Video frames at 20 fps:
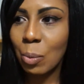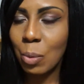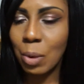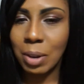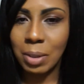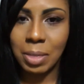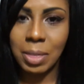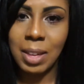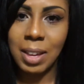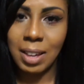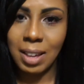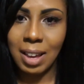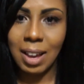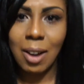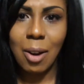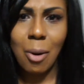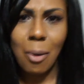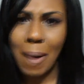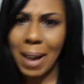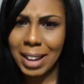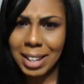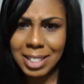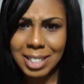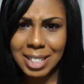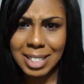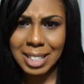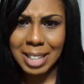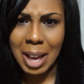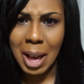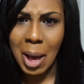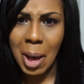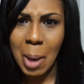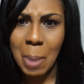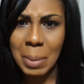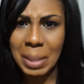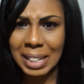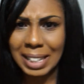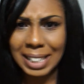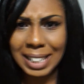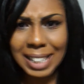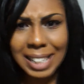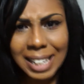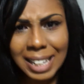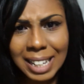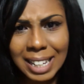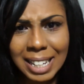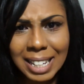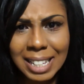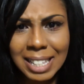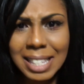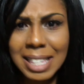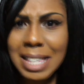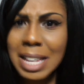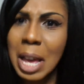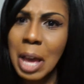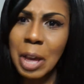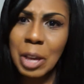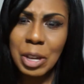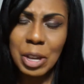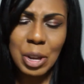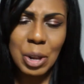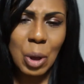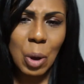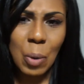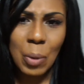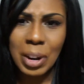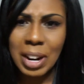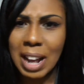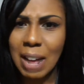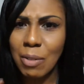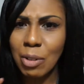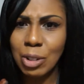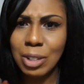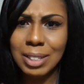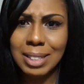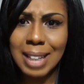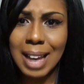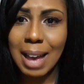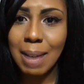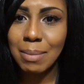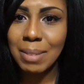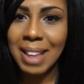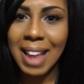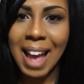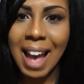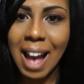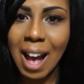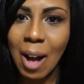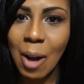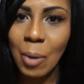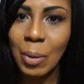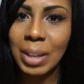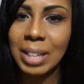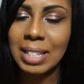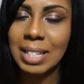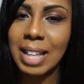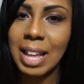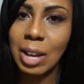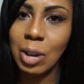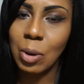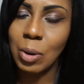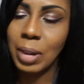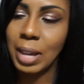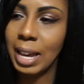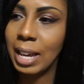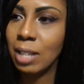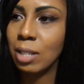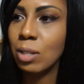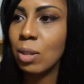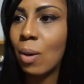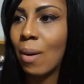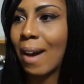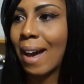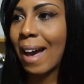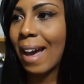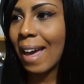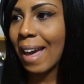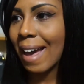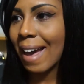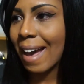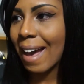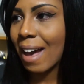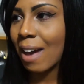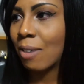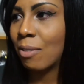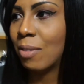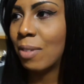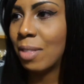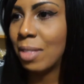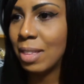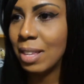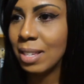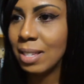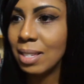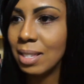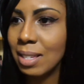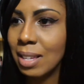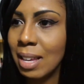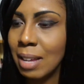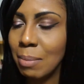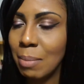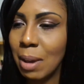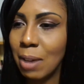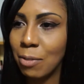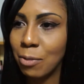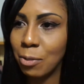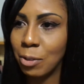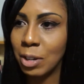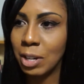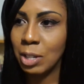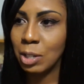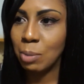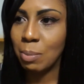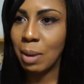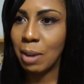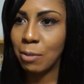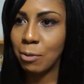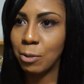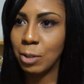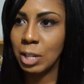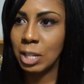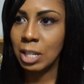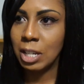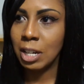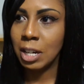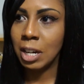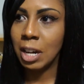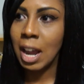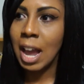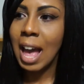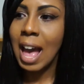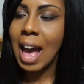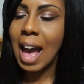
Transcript: were thinking, oh, I could just come and eat, you know, we're gonna have a good time. Now it's like, okay, so I have this in my fridge, my freezer,